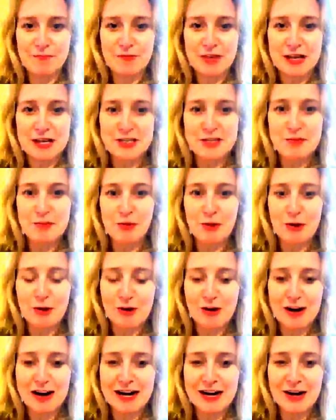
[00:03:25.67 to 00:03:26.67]

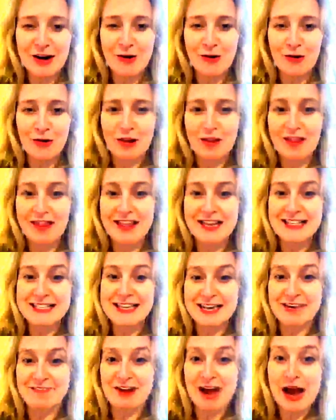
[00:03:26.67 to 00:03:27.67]
exploring, all of the things
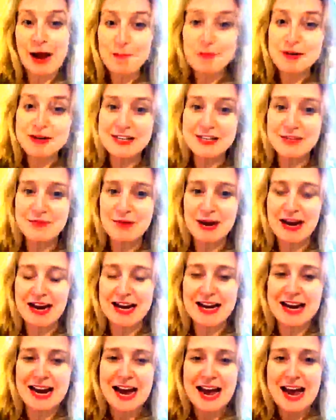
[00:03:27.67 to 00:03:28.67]
that have happened to
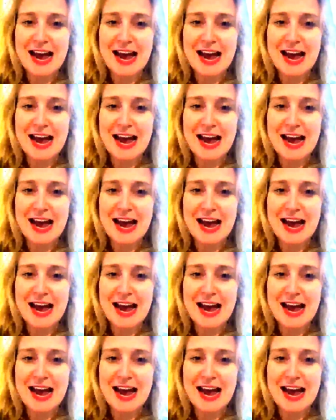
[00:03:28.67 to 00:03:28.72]
me,